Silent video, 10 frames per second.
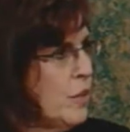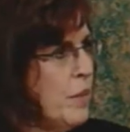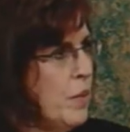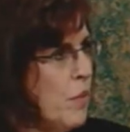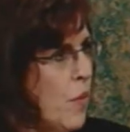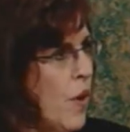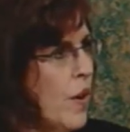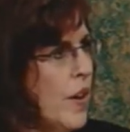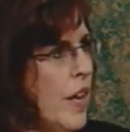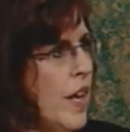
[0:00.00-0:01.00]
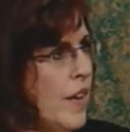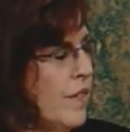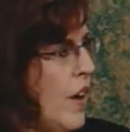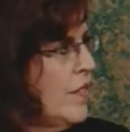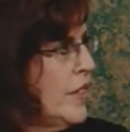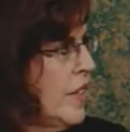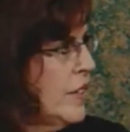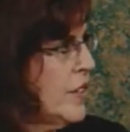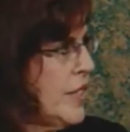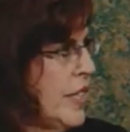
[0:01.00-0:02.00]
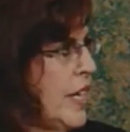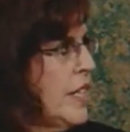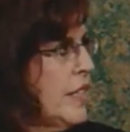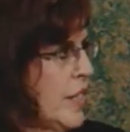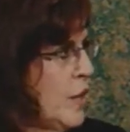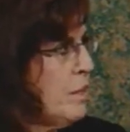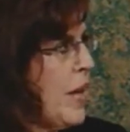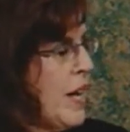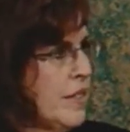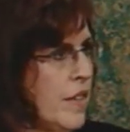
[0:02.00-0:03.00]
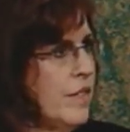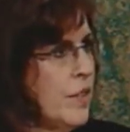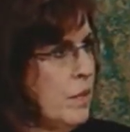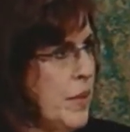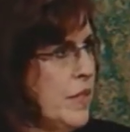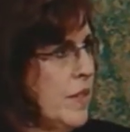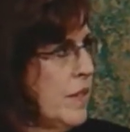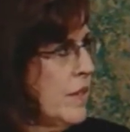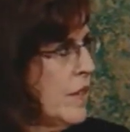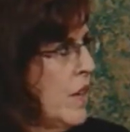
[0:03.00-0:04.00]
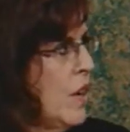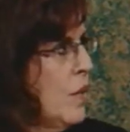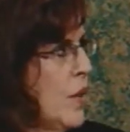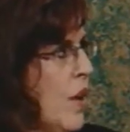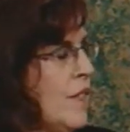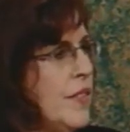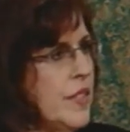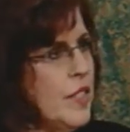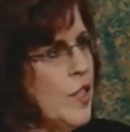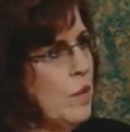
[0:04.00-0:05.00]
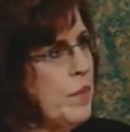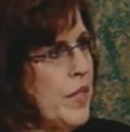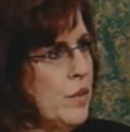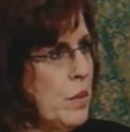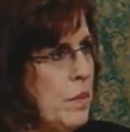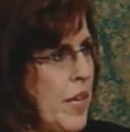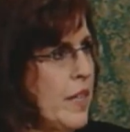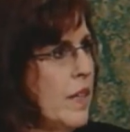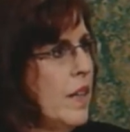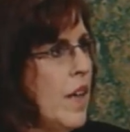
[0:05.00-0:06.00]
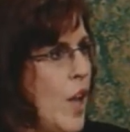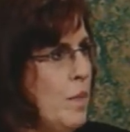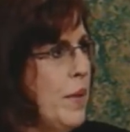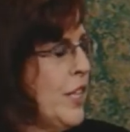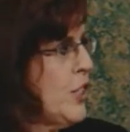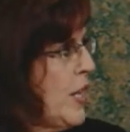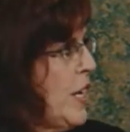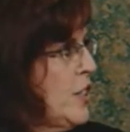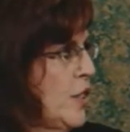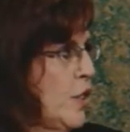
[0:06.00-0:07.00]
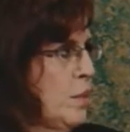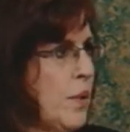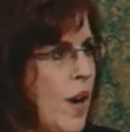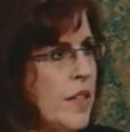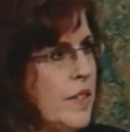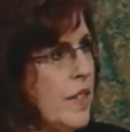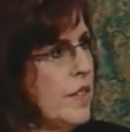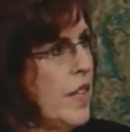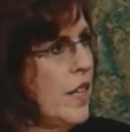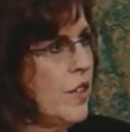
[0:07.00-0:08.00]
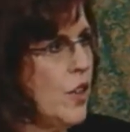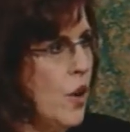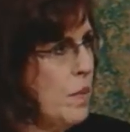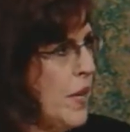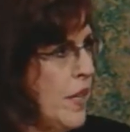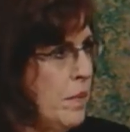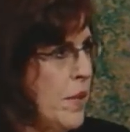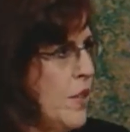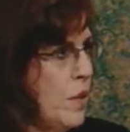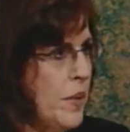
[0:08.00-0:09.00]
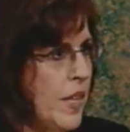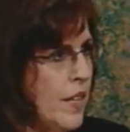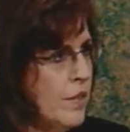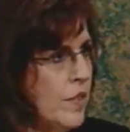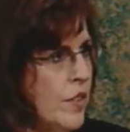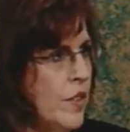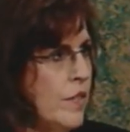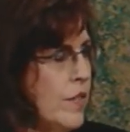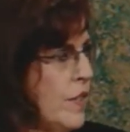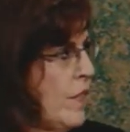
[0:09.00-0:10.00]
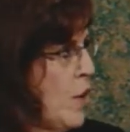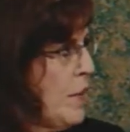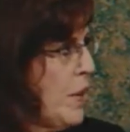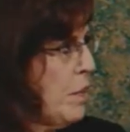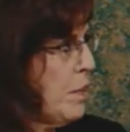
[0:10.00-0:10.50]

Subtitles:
be more involved in understanding the impact of their business. We often see companies will make a big change in their process and nobody has reviewed it for environmental